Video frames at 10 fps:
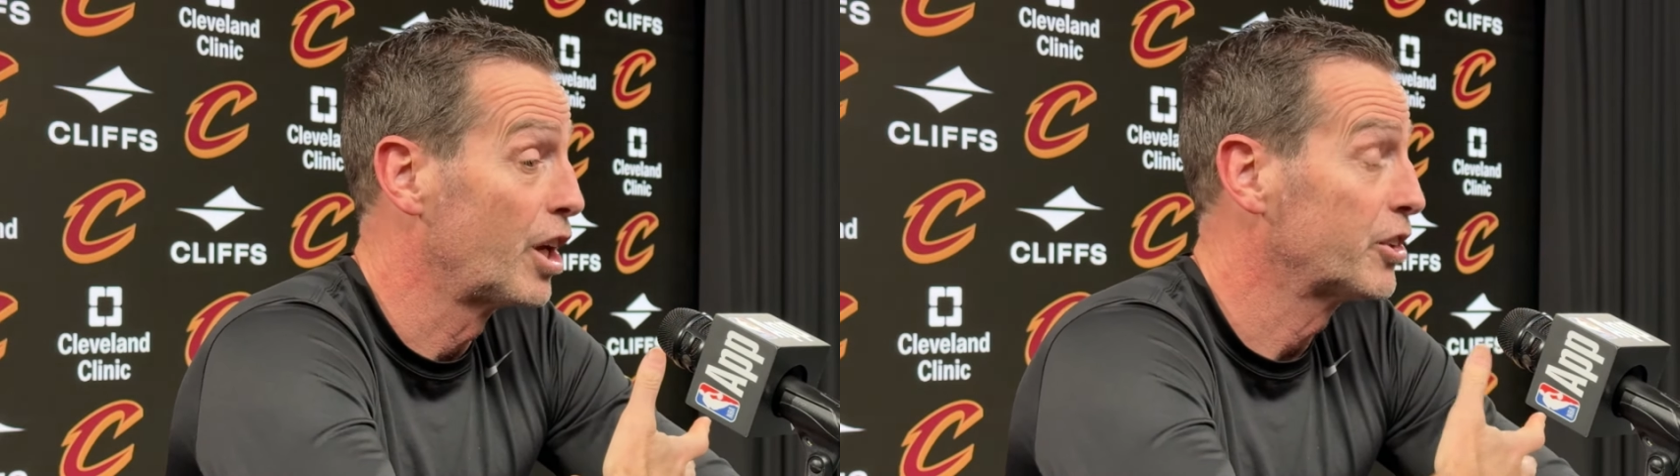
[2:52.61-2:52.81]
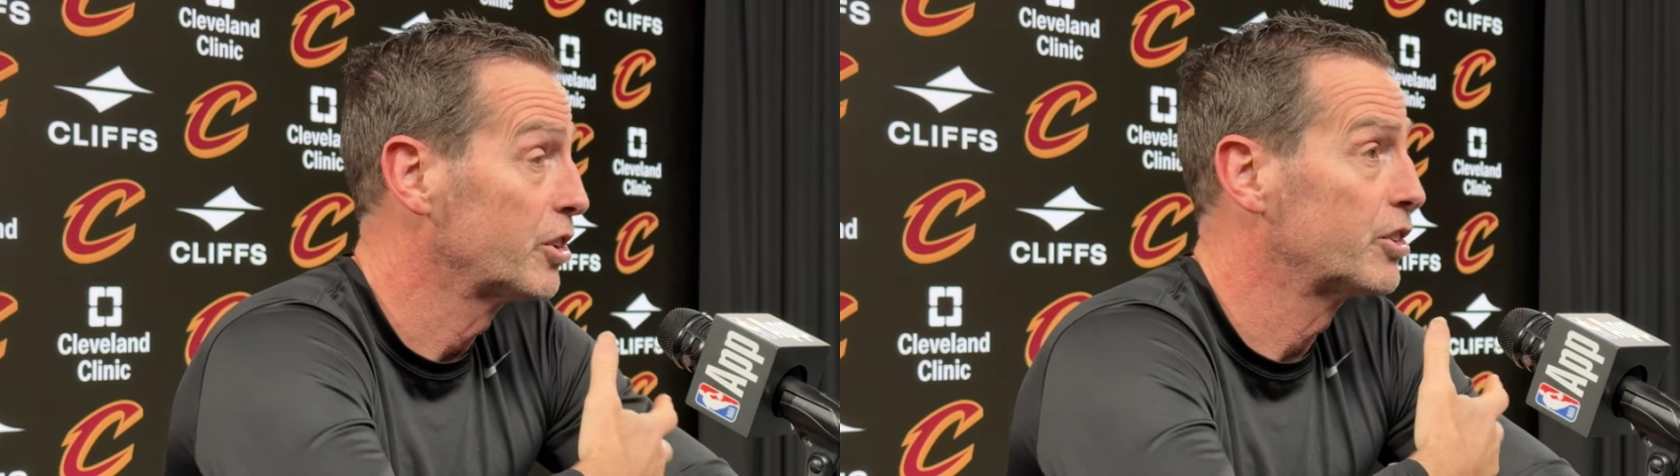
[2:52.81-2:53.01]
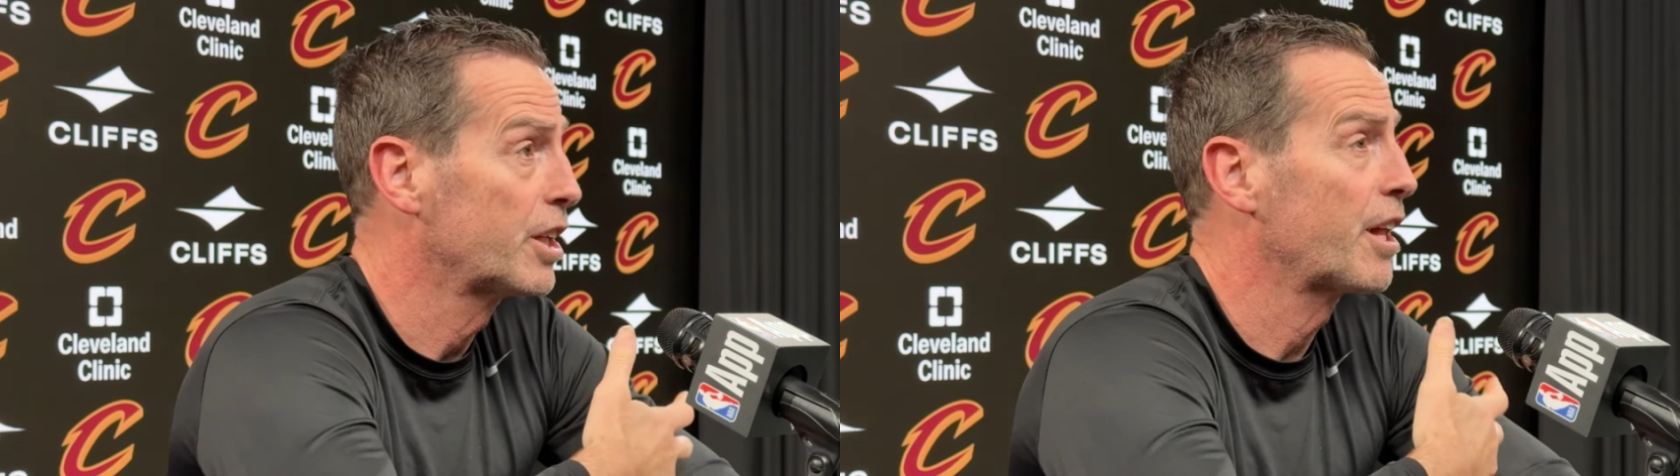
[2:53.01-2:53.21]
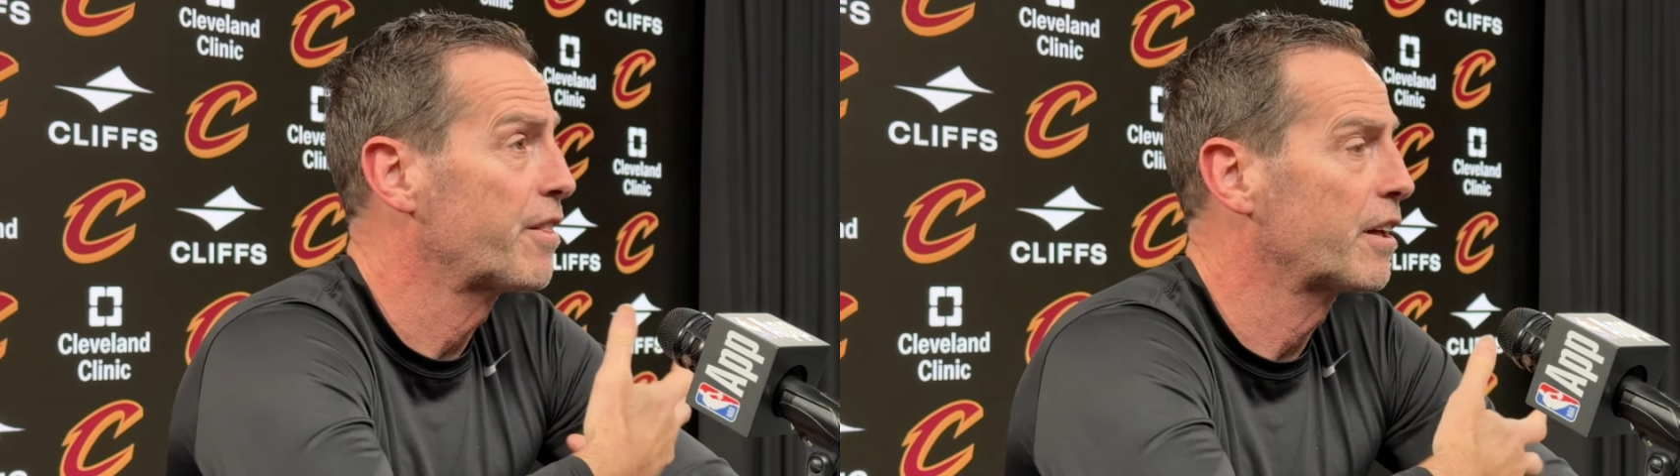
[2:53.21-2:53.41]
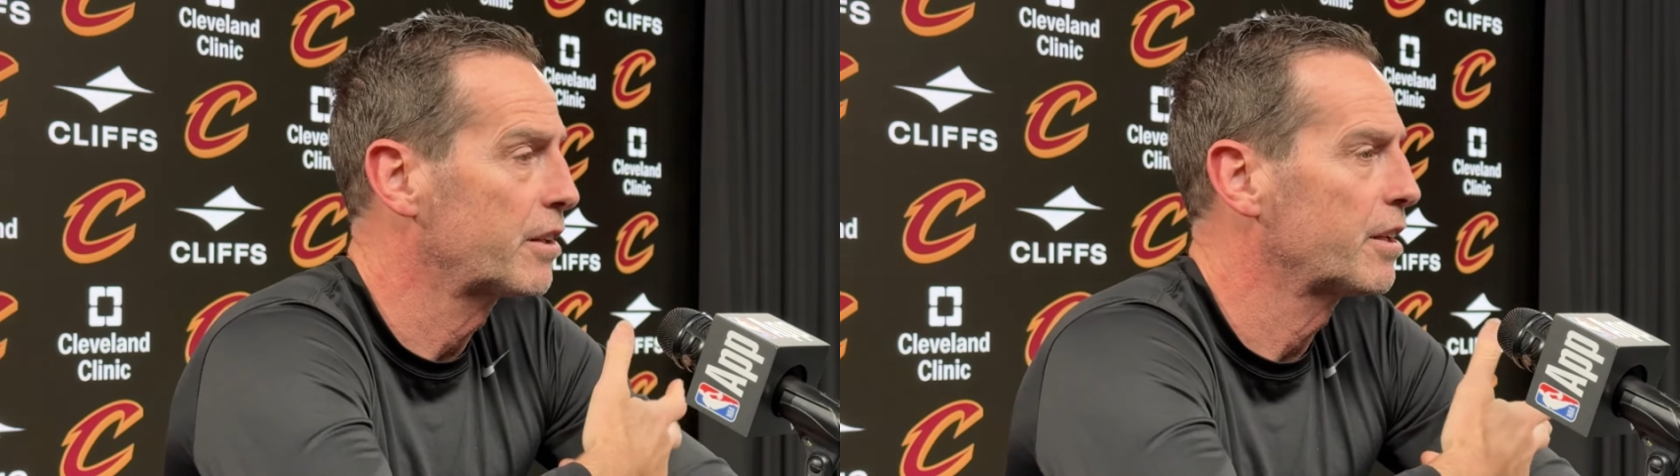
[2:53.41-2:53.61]
I shouldn't say they
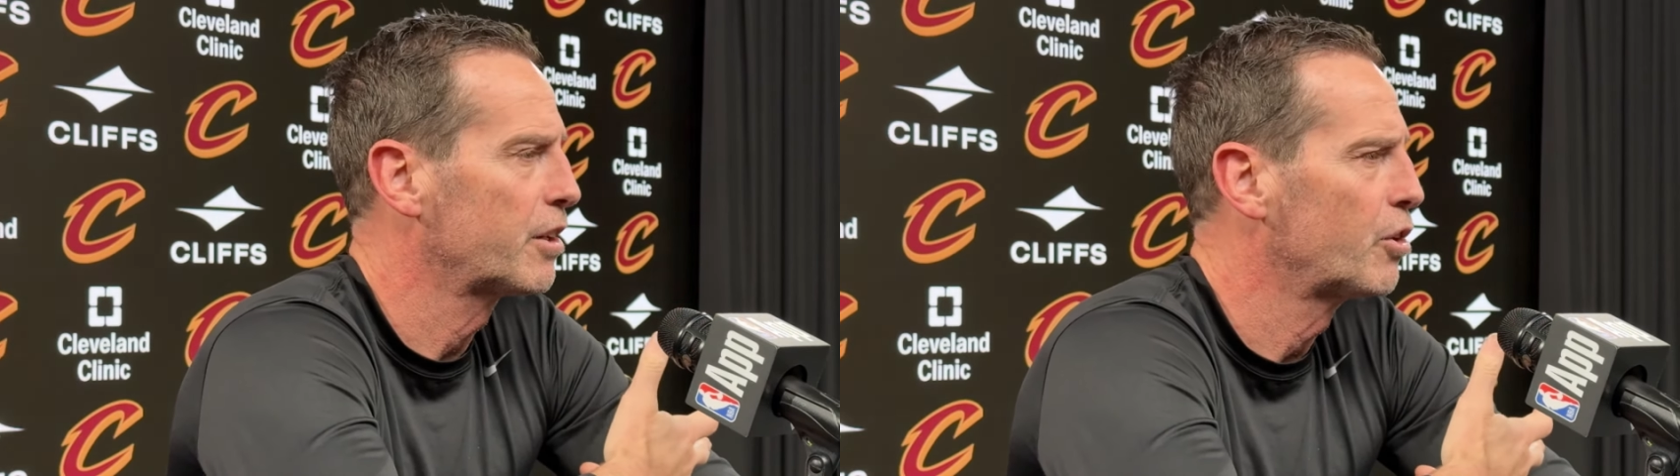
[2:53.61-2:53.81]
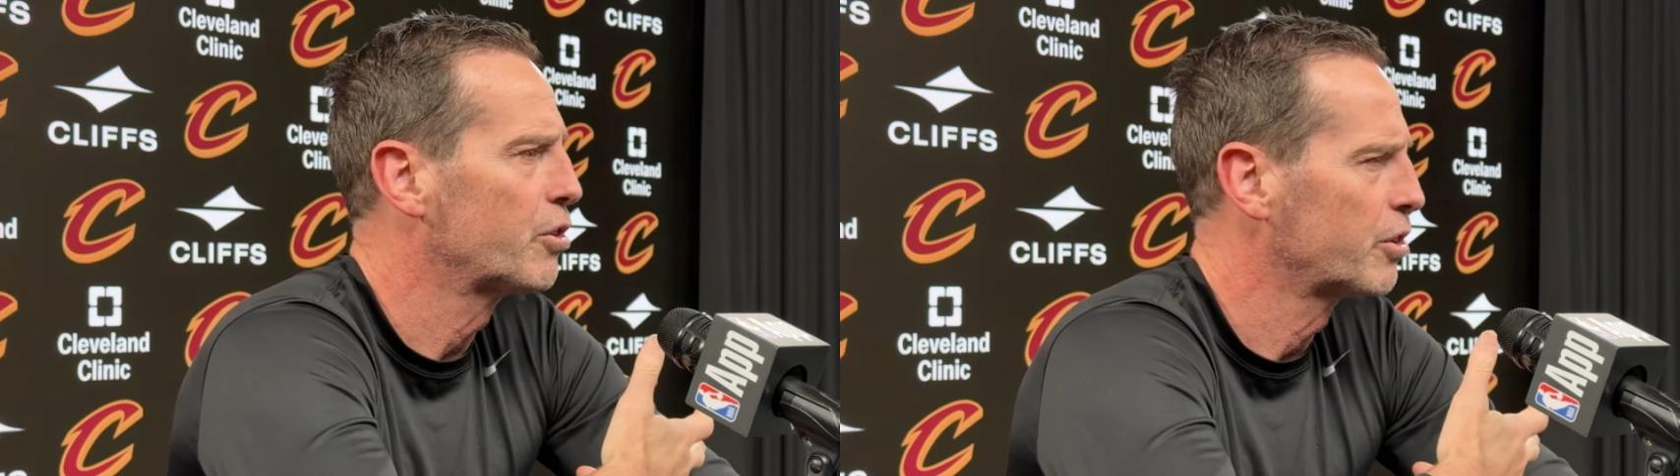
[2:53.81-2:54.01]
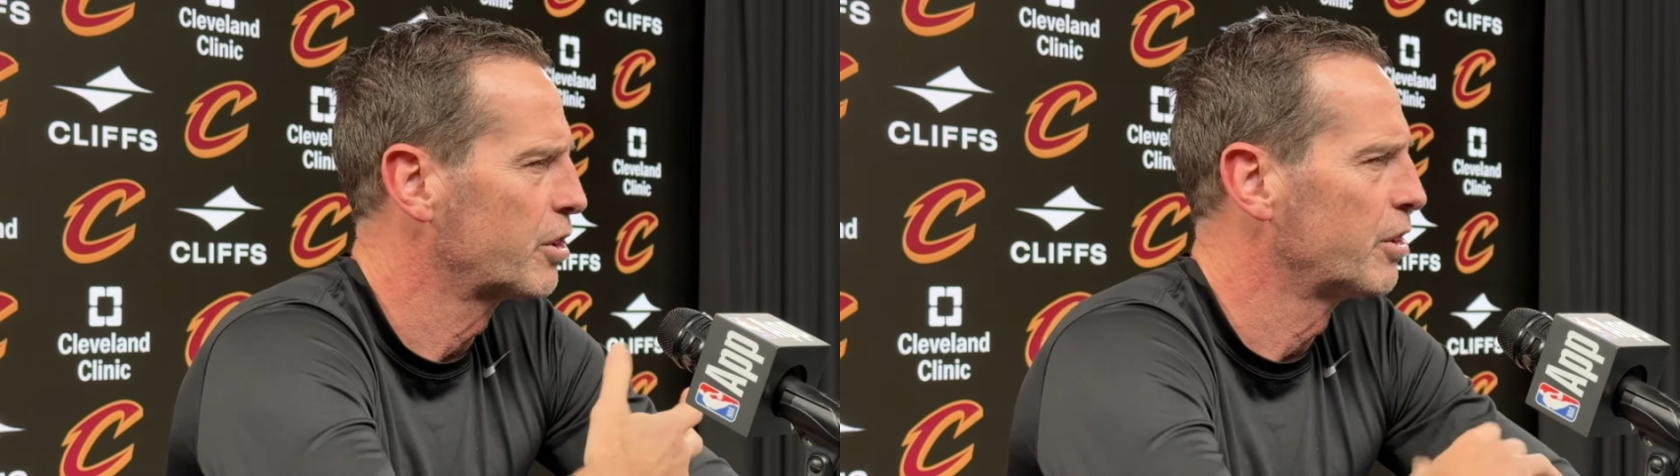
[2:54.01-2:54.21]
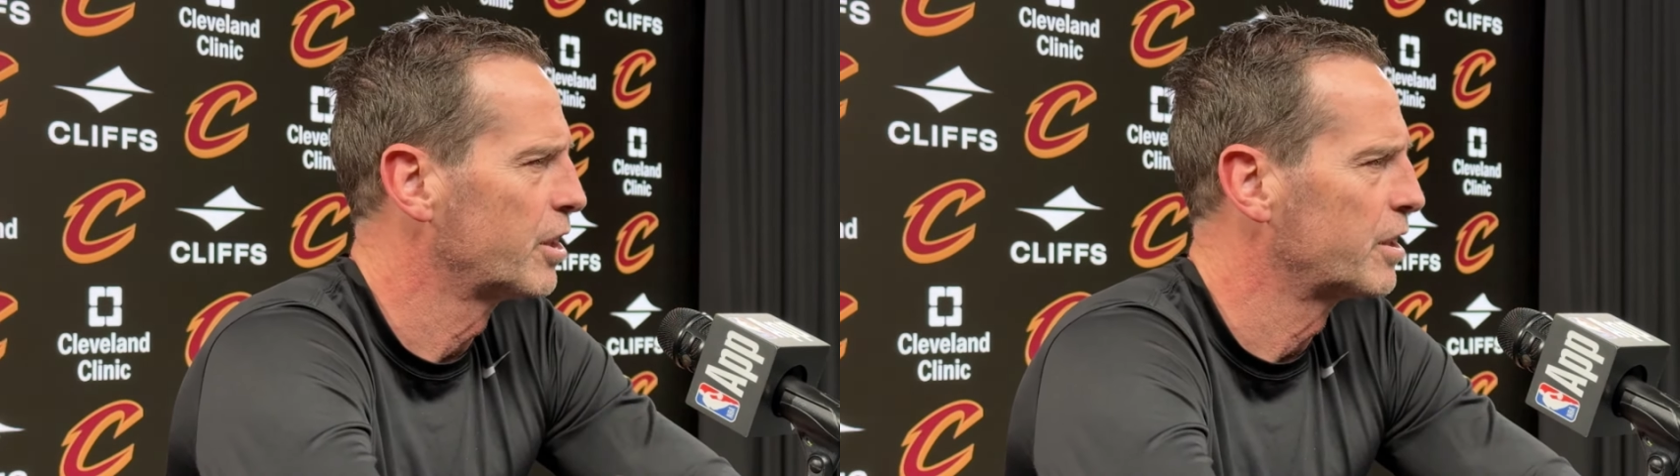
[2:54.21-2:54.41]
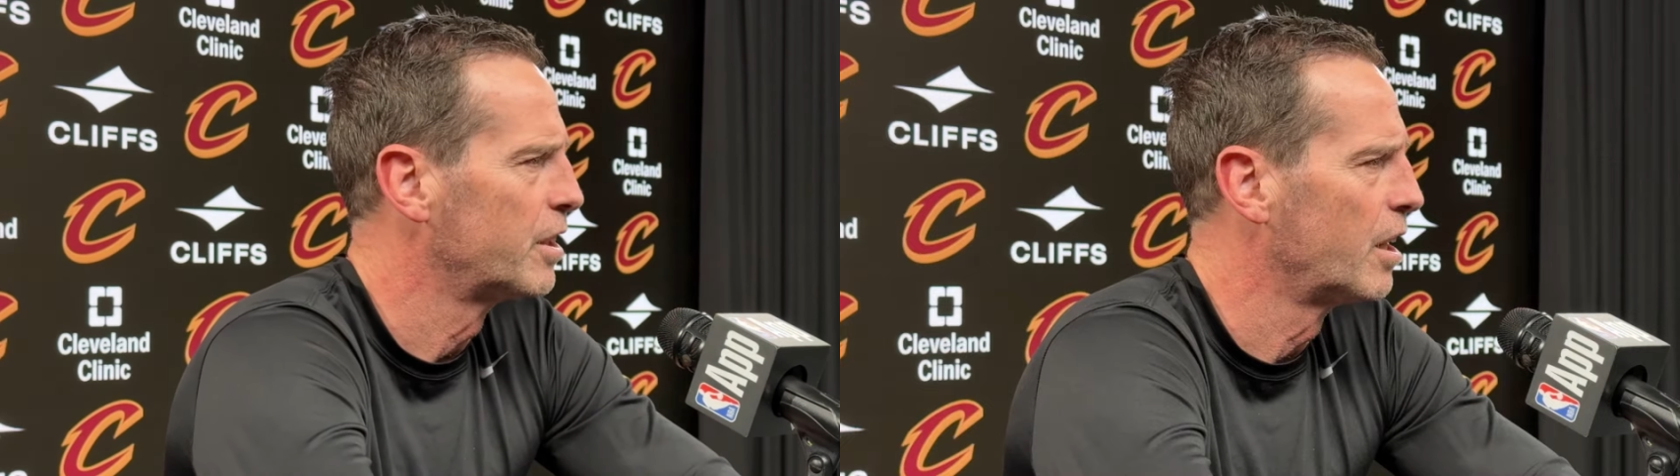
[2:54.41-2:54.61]
think they know they're good.